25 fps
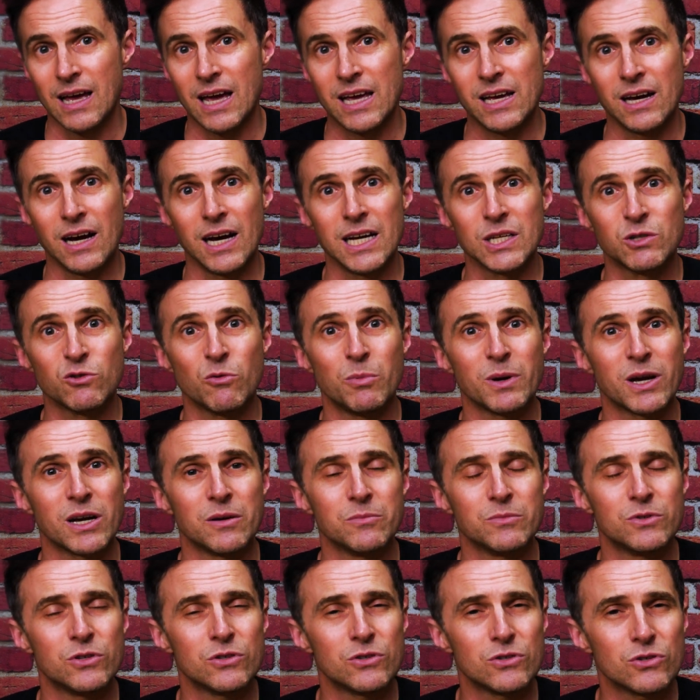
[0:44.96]
AIs will
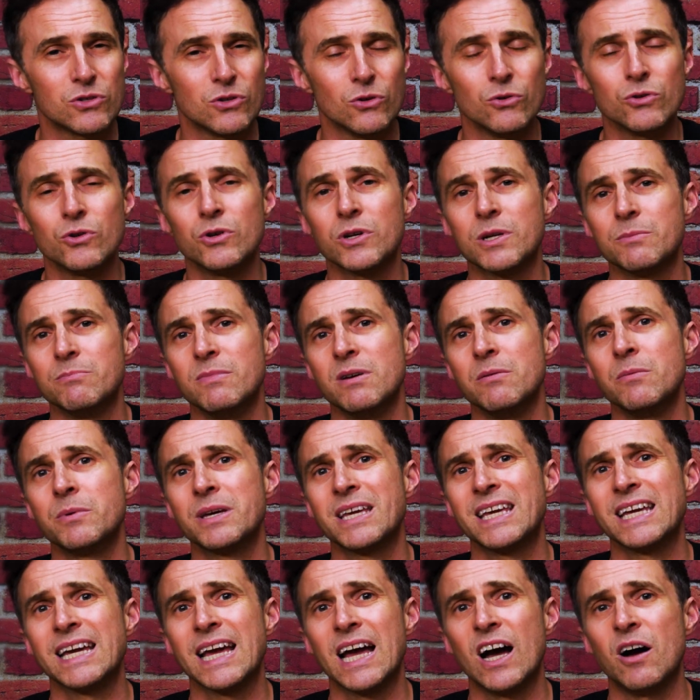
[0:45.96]
become so good at
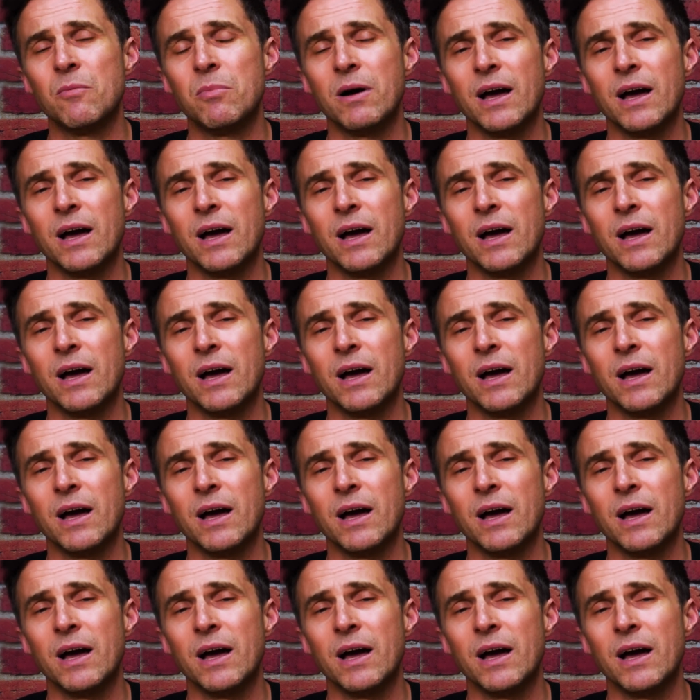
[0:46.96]
mimicking our